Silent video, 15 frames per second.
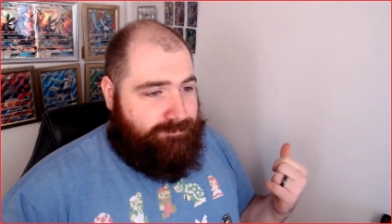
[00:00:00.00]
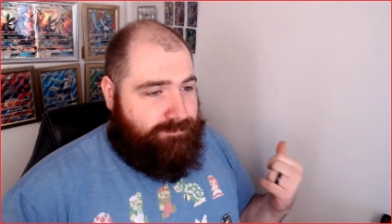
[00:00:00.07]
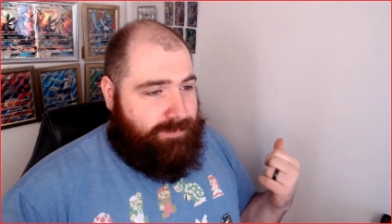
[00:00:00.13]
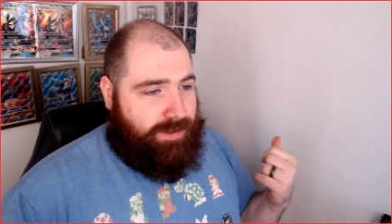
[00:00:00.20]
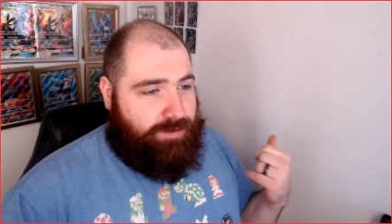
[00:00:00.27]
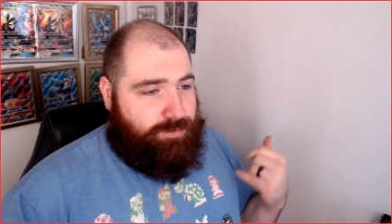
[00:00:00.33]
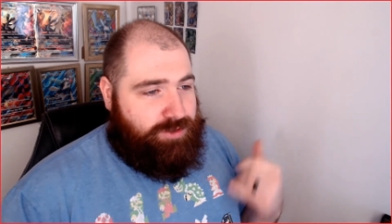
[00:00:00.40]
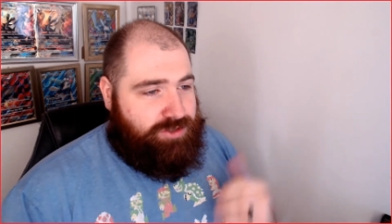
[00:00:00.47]

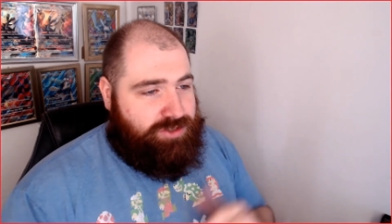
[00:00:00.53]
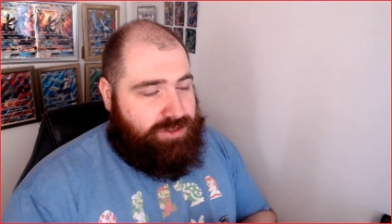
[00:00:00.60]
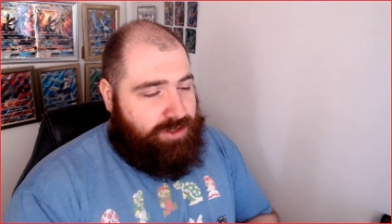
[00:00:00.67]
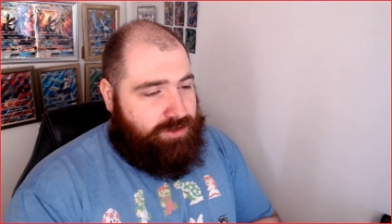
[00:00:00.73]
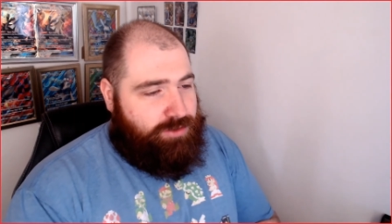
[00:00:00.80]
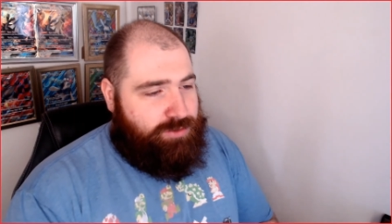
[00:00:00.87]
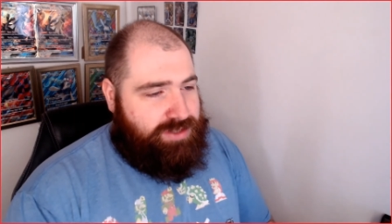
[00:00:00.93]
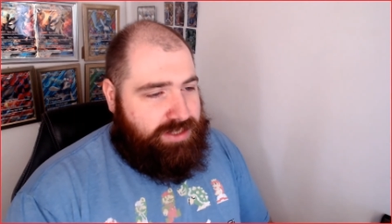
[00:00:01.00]
Which, you know, I
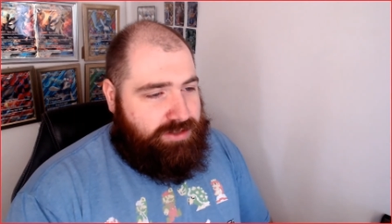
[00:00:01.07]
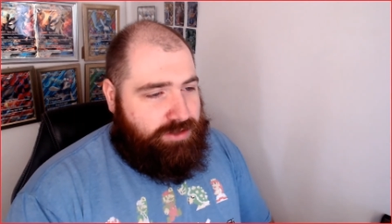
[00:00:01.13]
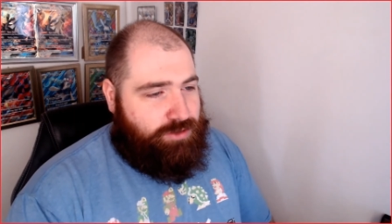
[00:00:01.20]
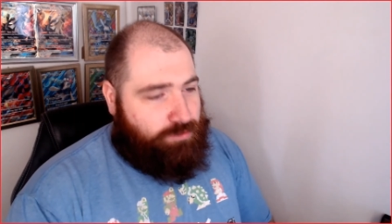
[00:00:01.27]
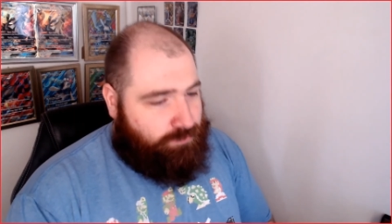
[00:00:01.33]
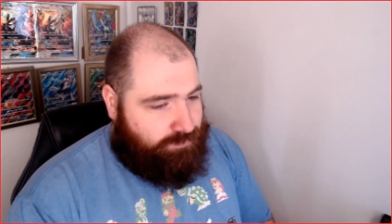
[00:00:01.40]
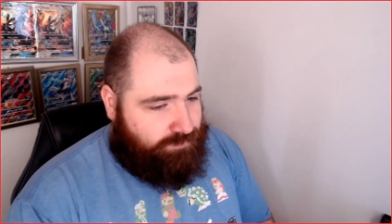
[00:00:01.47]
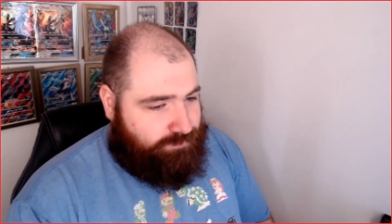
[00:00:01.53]
don't always get to do.
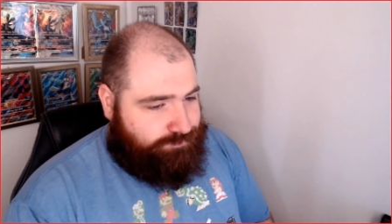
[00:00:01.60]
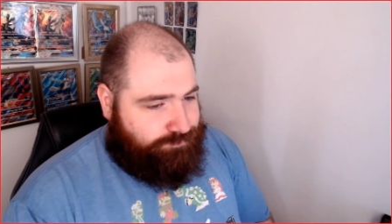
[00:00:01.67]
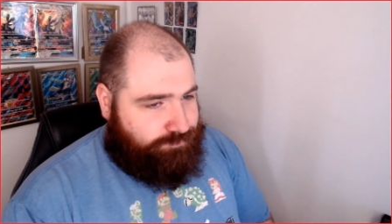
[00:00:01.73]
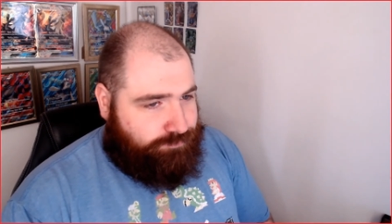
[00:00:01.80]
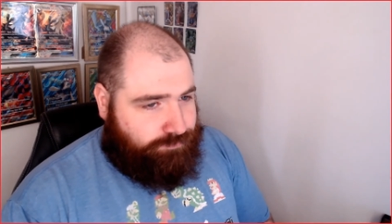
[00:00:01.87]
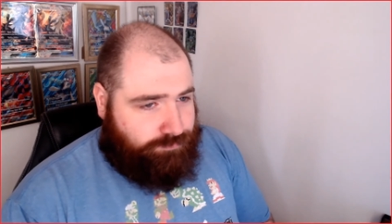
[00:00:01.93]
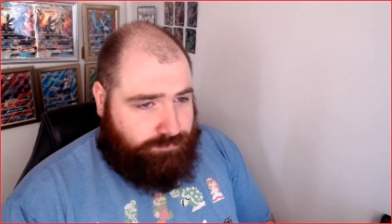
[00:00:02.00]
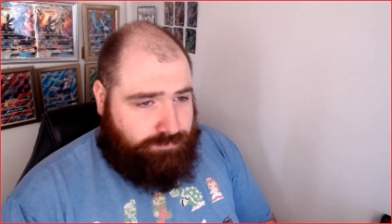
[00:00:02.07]

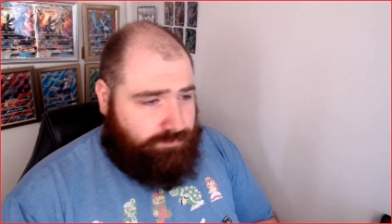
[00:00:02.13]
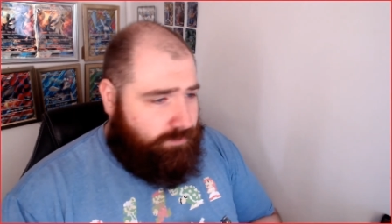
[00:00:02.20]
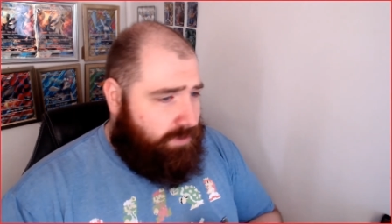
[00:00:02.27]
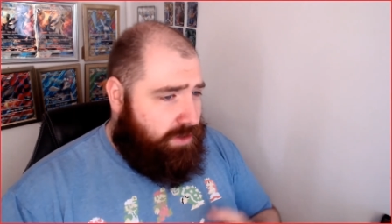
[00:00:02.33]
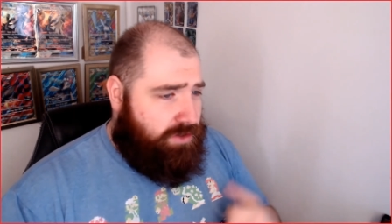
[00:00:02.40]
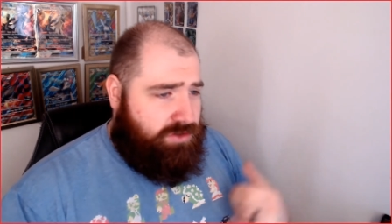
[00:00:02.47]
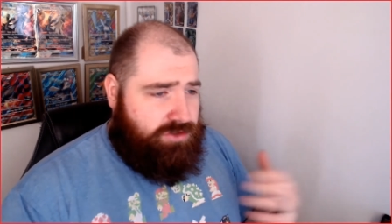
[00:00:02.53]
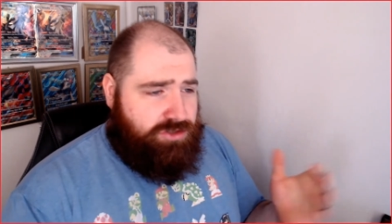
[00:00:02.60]

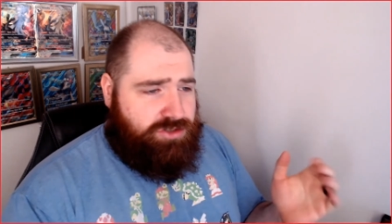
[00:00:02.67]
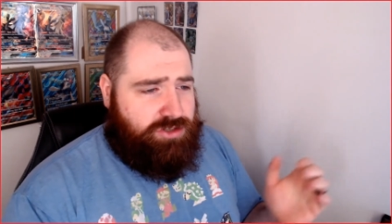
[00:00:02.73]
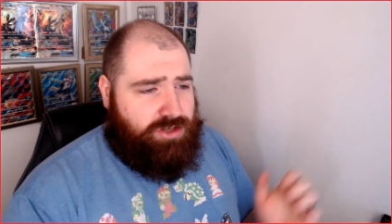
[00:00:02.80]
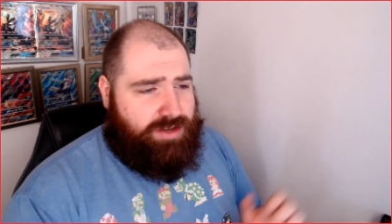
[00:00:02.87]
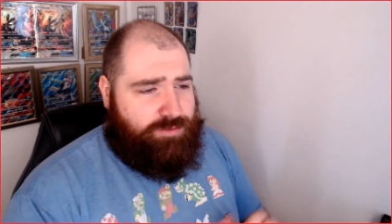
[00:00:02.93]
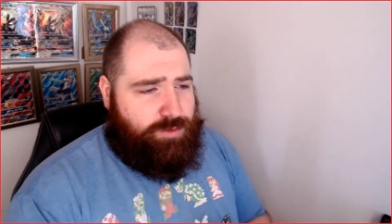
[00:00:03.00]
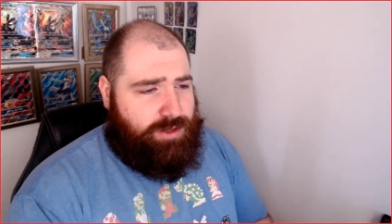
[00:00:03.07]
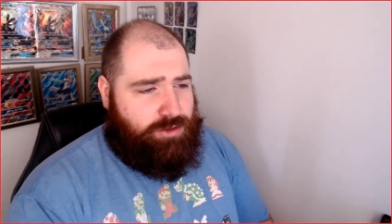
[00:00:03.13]
Just going to
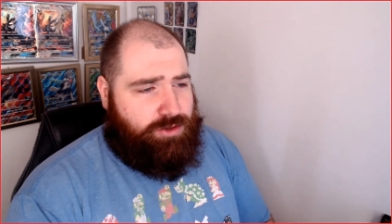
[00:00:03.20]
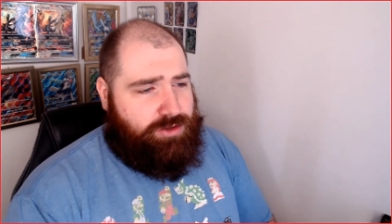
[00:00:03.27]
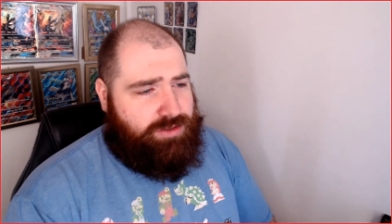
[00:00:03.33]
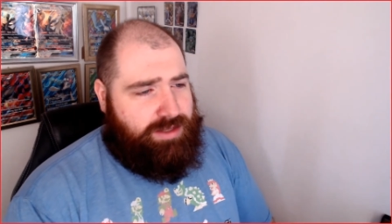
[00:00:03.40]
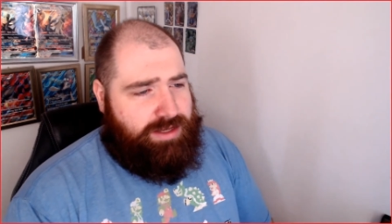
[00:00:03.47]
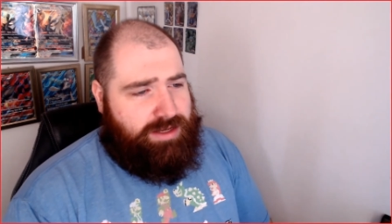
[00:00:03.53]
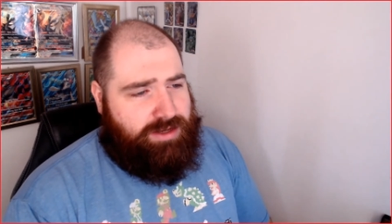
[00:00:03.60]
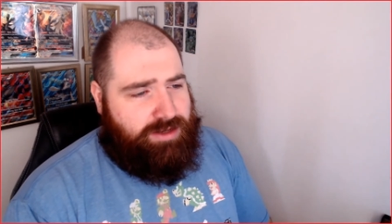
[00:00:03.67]
have a quick look at
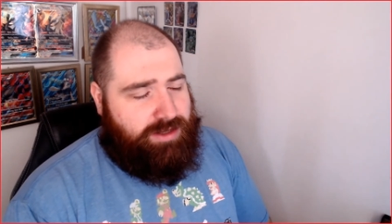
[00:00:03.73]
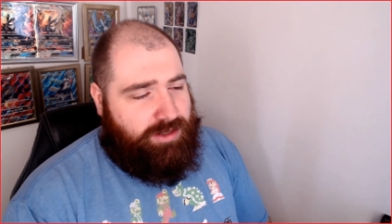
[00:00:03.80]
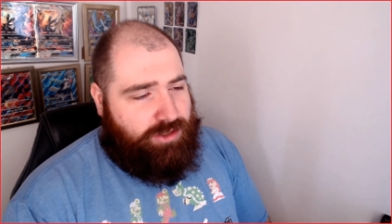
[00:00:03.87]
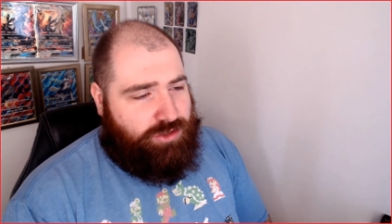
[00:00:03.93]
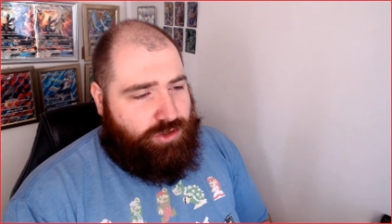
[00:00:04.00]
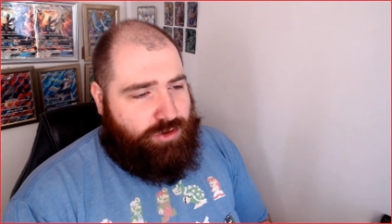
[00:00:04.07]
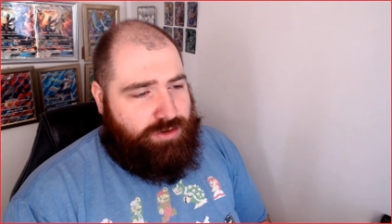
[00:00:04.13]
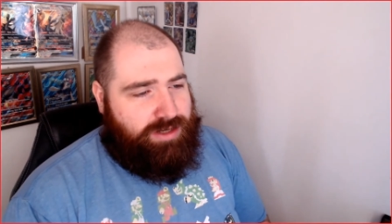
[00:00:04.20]
the
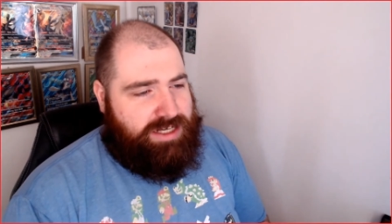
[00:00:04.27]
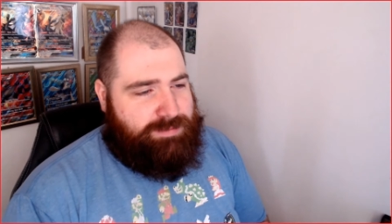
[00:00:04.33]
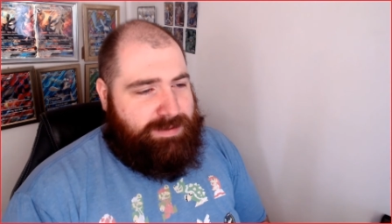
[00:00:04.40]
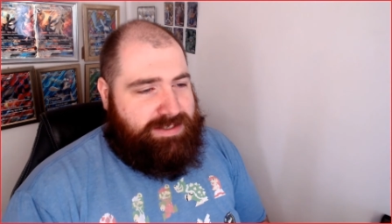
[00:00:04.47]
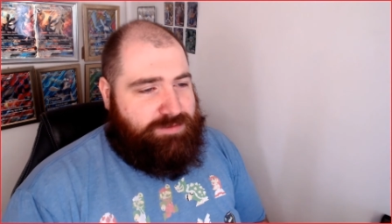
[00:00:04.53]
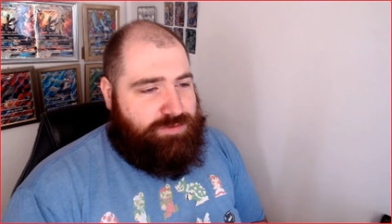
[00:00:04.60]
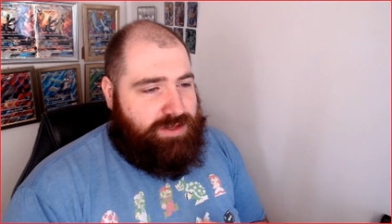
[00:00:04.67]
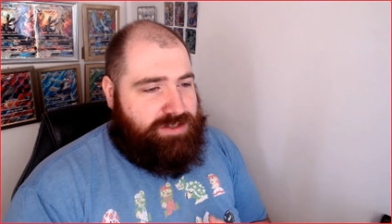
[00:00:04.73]
currently
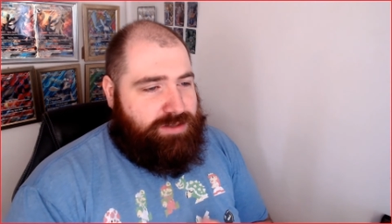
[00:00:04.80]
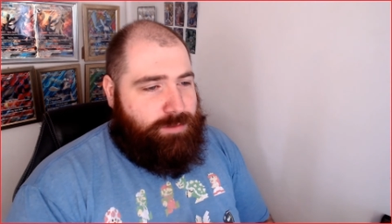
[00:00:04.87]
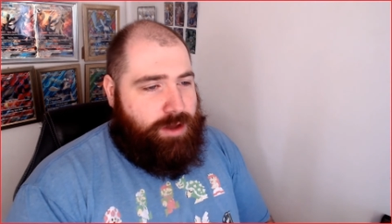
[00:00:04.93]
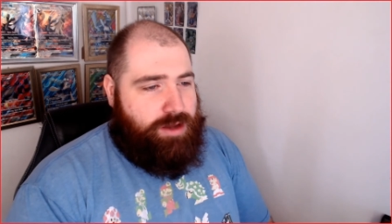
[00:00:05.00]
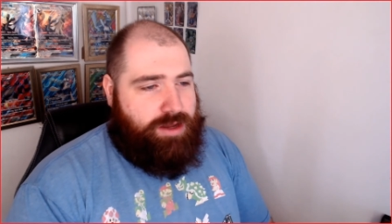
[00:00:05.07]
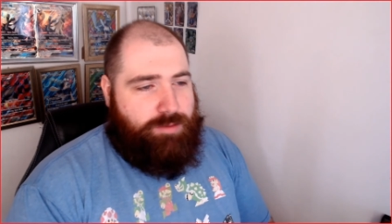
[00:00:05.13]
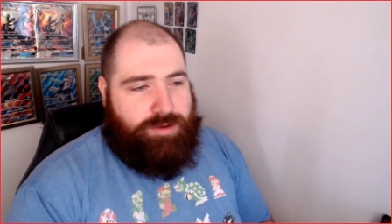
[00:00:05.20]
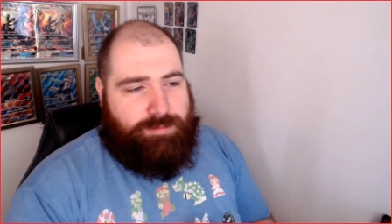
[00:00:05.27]
expensive things on the
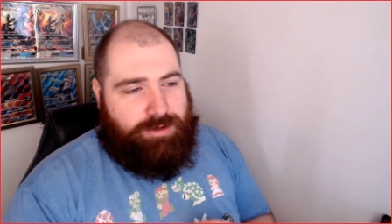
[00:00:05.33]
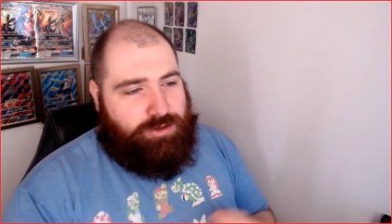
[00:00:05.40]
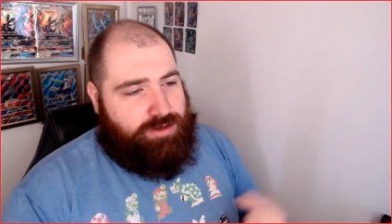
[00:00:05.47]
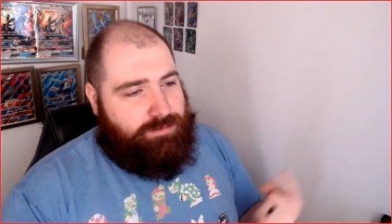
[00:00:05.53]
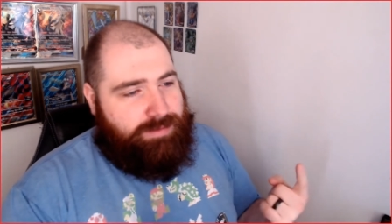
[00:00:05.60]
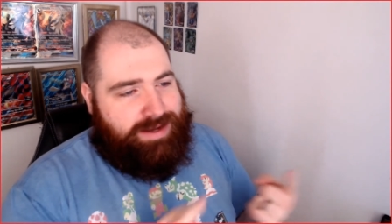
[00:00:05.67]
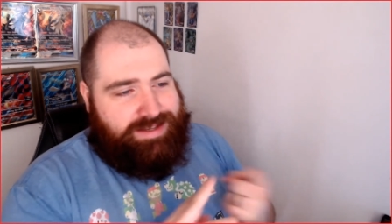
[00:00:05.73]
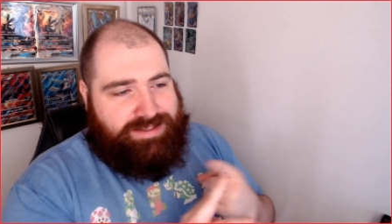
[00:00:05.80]
market. We're going to be looking at
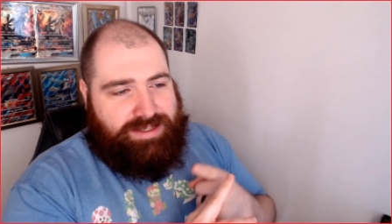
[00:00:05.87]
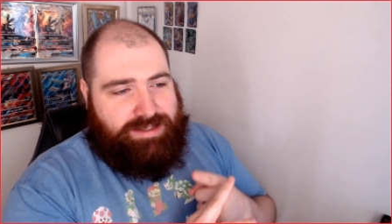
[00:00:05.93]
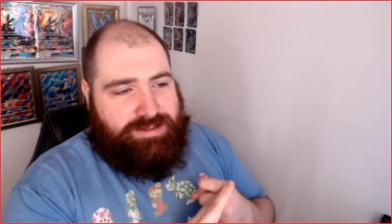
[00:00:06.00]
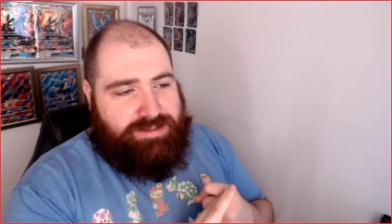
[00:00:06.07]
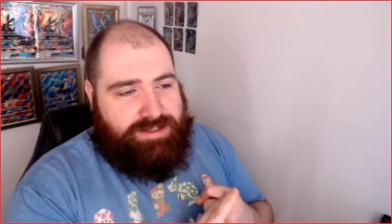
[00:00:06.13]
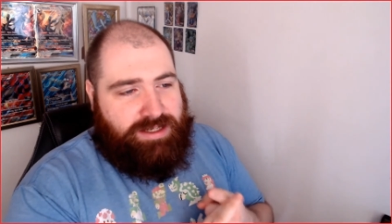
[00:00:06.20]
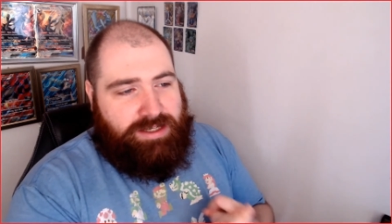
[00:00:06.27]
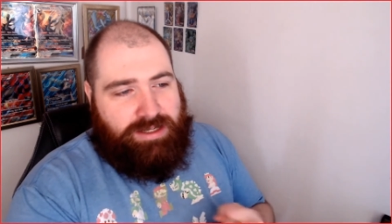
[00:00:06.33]
Megatins.